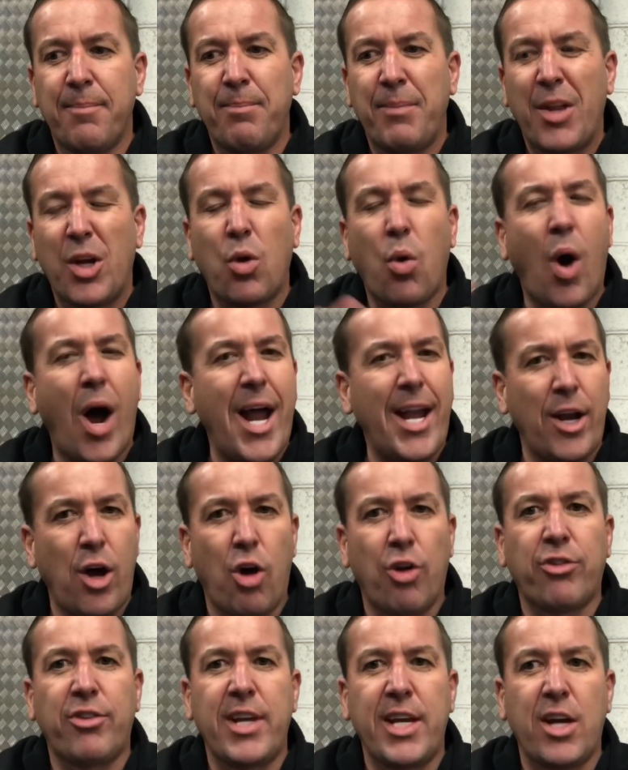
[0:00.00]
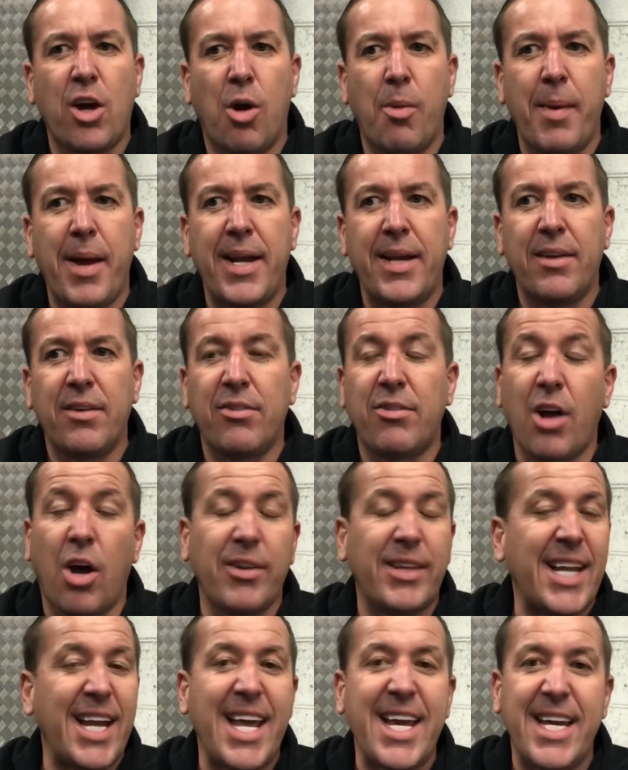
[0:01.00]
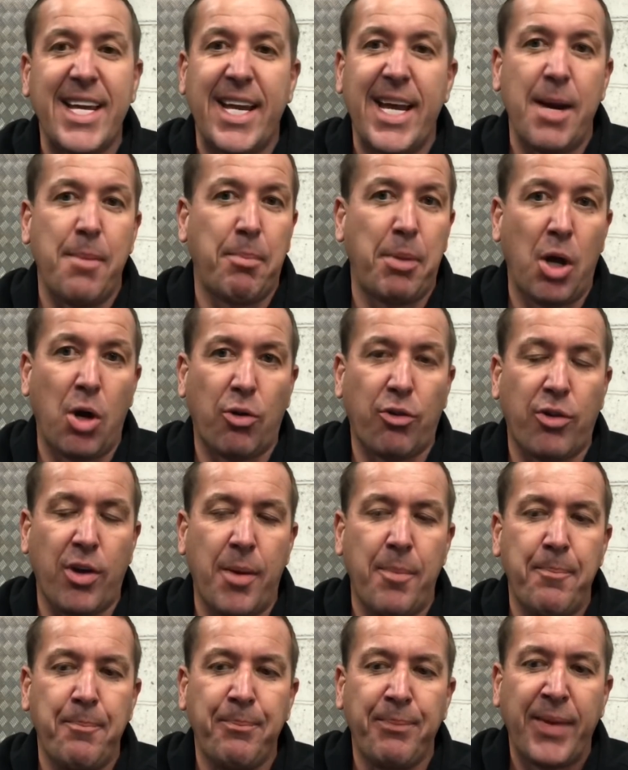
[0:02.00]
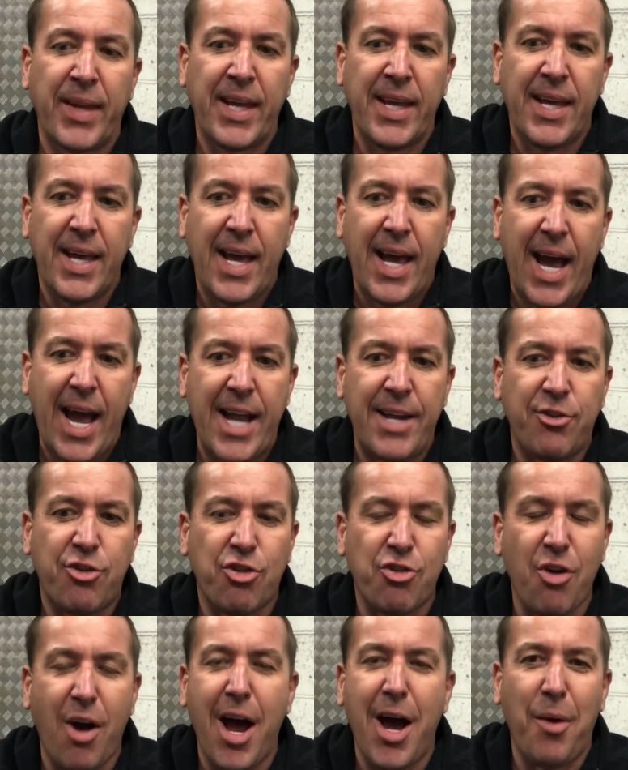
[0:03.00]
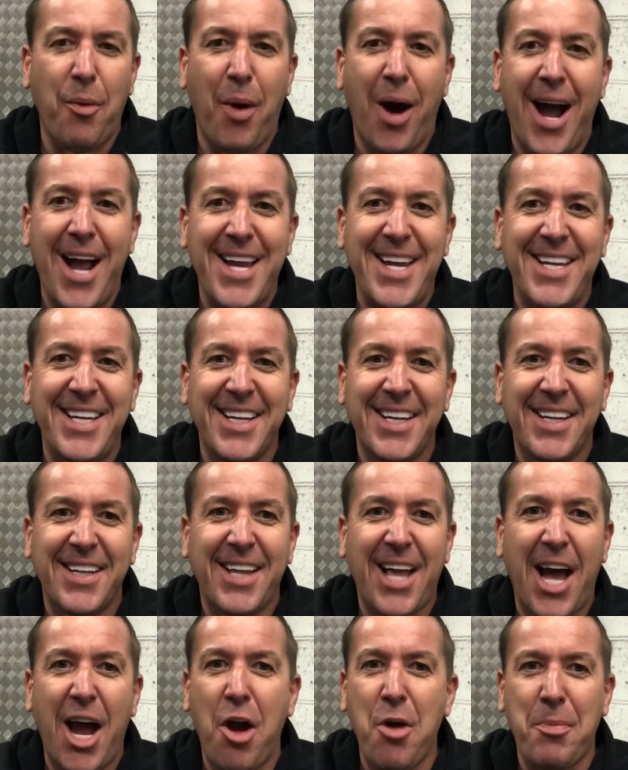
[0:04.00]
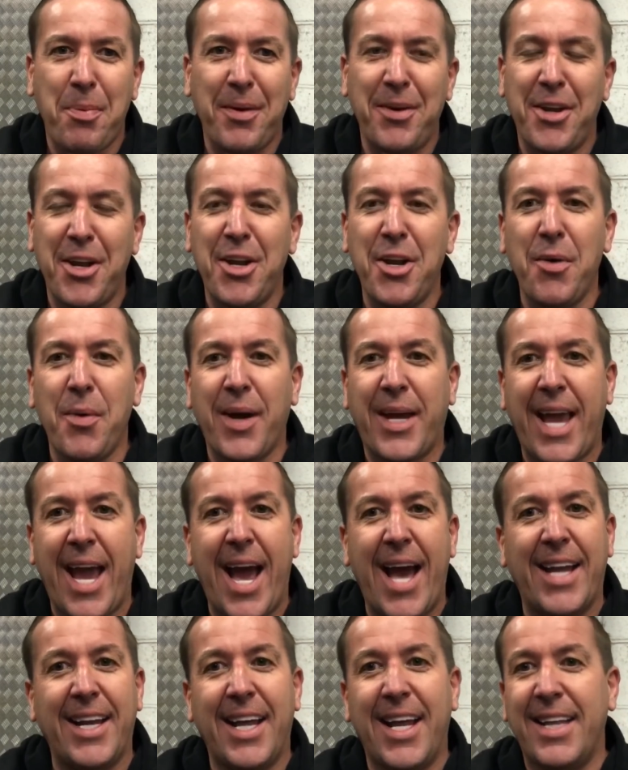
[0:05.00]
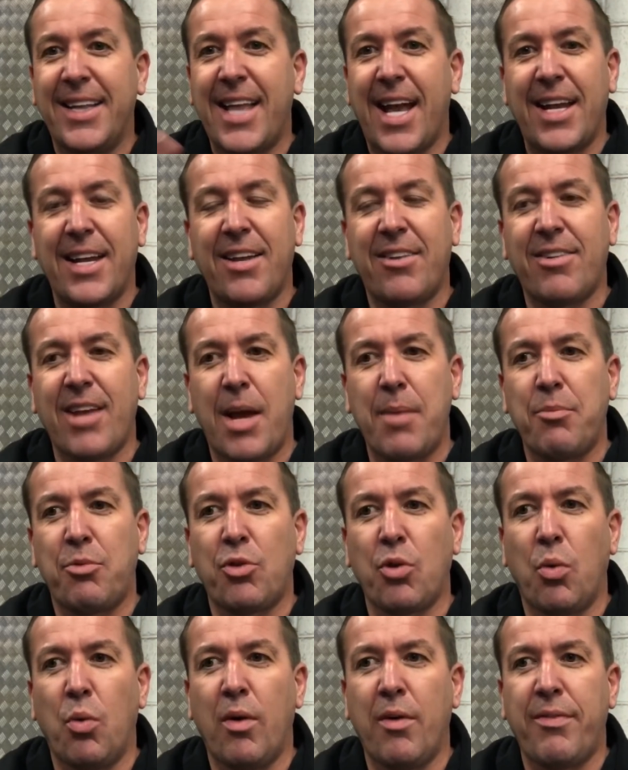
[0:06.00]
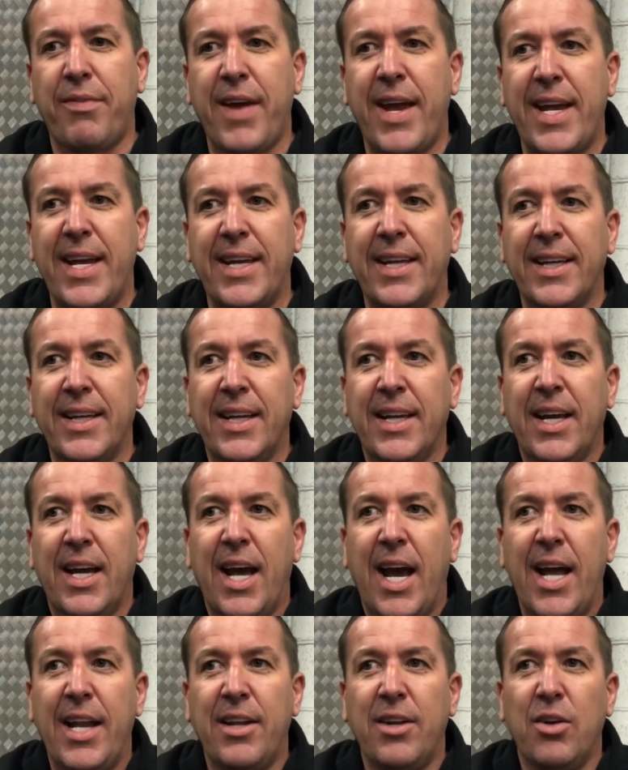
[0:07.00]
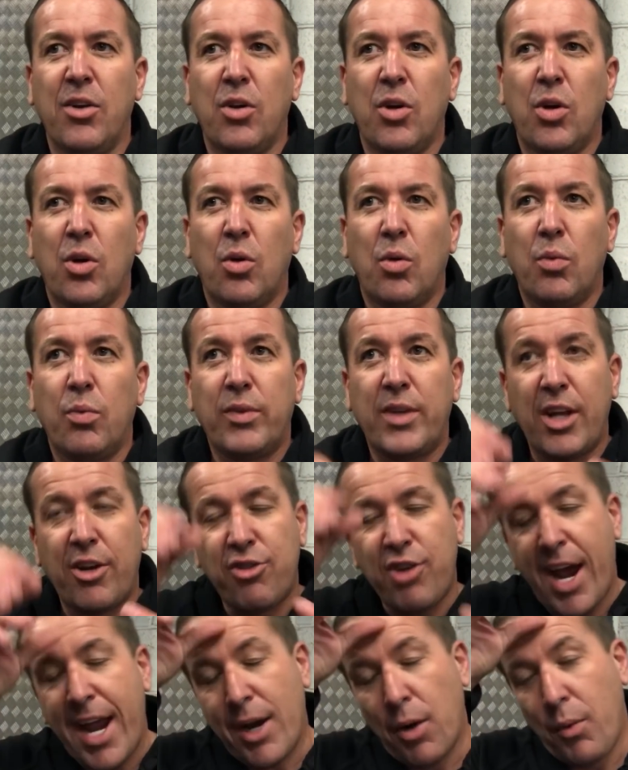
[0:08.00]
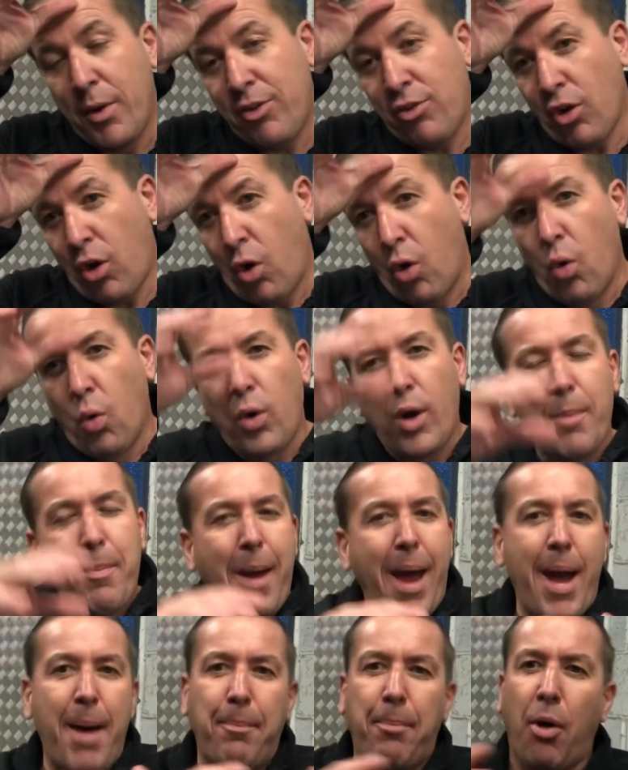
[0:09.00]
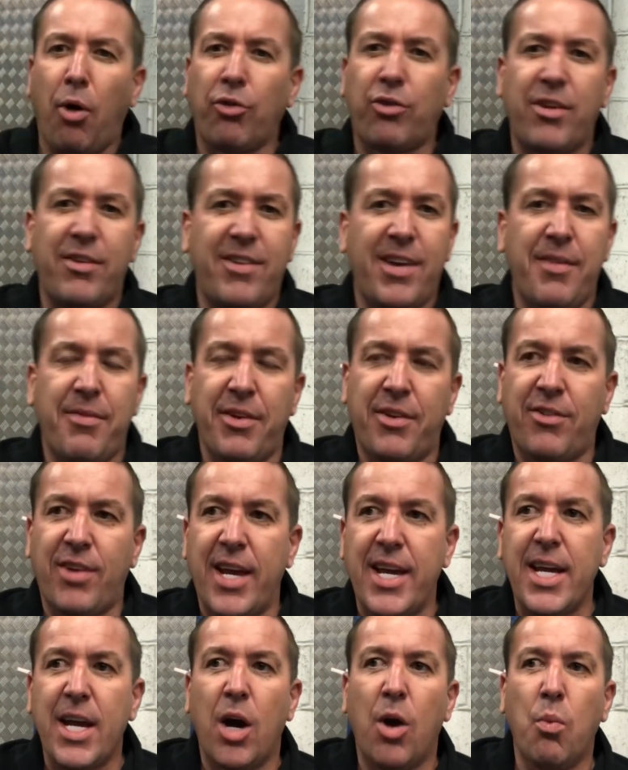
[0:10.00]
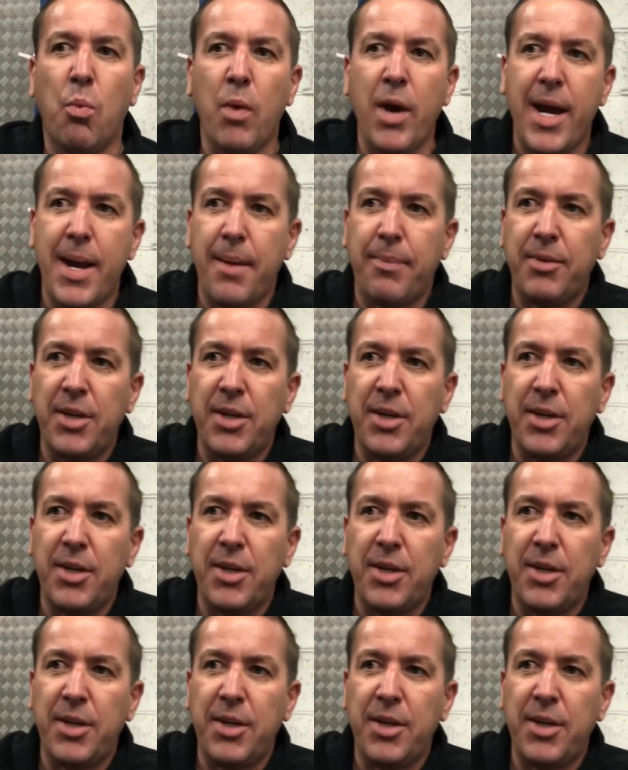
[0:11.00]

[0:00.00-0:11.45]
quite a nasty comment, so I deleted it and blocked them. And straight away, they opened a new account and done the same sort of thing. And the channel is all about positivity, and we're